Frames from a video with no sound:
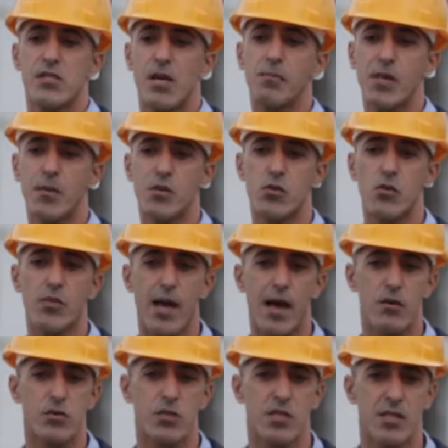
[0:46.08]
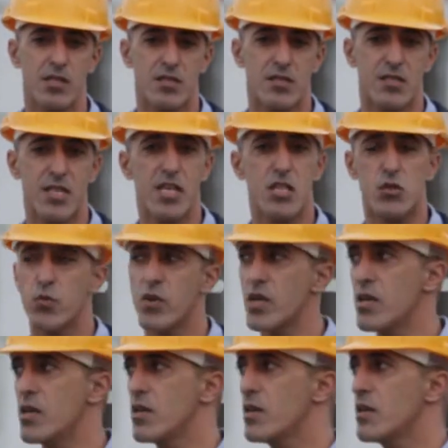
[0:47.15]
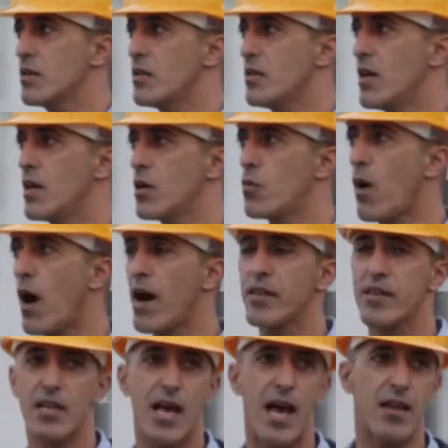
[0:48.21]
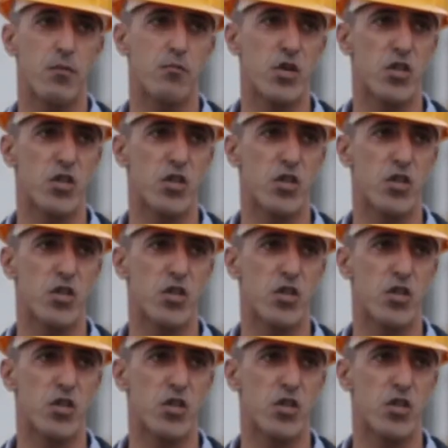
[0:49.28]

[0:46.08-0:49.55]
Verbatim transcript: Sometime in 2006 we acquired the land, the